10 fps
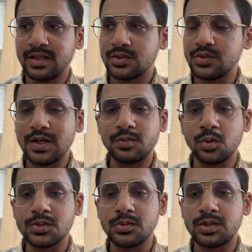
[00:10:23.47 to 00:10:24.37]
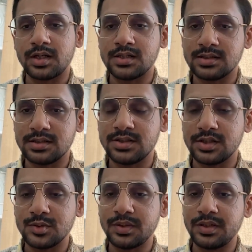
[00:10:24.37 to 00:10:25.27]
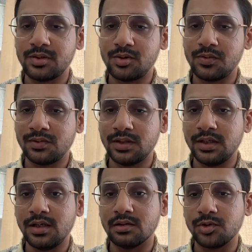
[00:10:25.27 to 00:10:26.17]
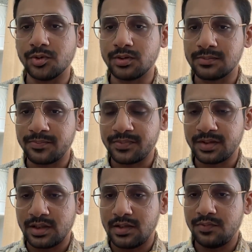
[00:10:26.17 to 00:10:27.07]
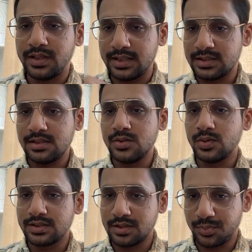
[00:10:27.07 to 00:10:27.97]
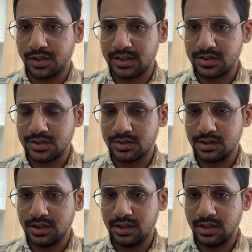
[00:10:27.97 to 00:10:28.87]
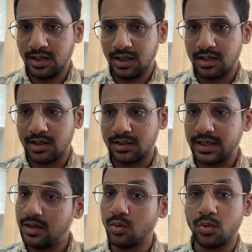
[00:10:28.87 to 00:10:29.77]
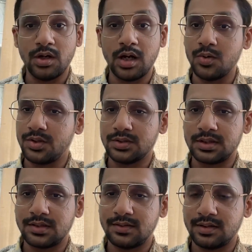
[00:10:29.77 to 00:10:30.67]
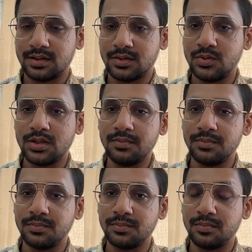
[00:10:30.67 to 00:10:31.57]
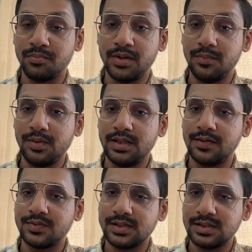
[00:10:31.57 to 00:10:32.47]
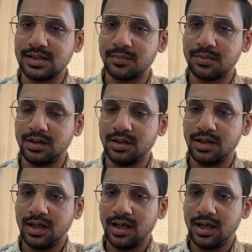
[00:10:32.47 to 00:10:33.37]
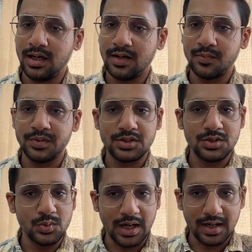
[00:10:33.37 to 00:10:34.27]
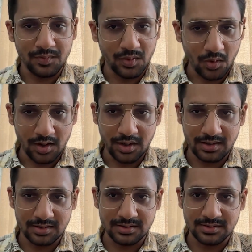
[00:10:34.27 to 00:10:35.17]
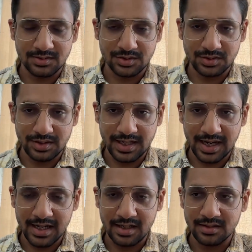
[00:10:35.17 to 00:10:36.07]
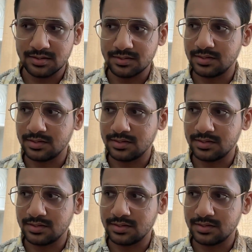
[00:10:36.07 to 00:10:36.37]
so you have to also trust the judgment of the interviewer. If they see you as a potential, then don't doubt yourself, because maybe they have seen something which you have not really had the